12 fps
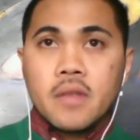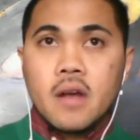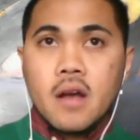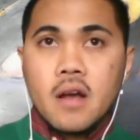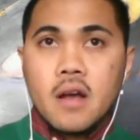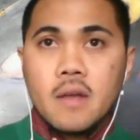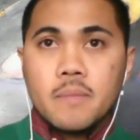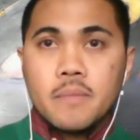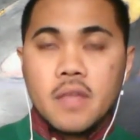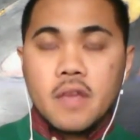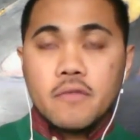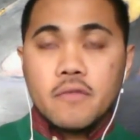
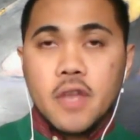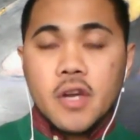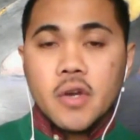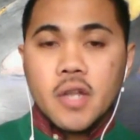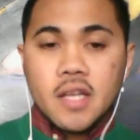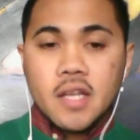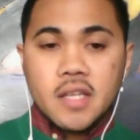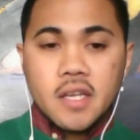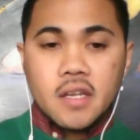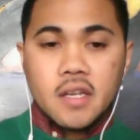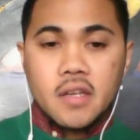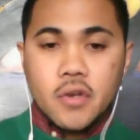If they're collecting it
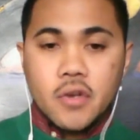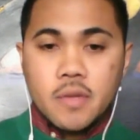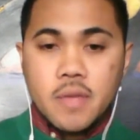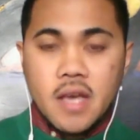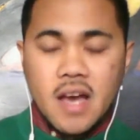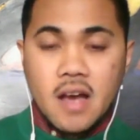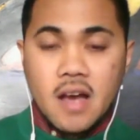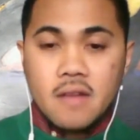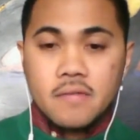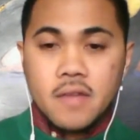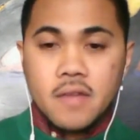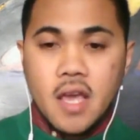in your
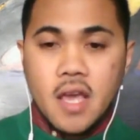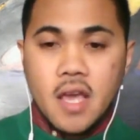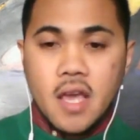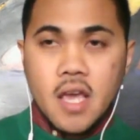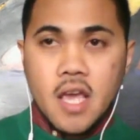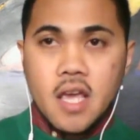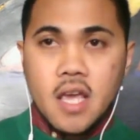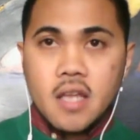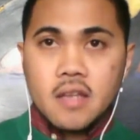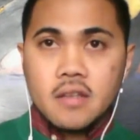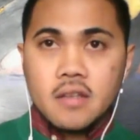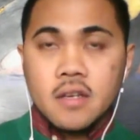behalf
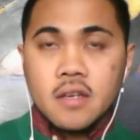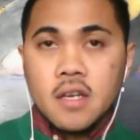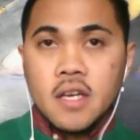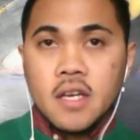and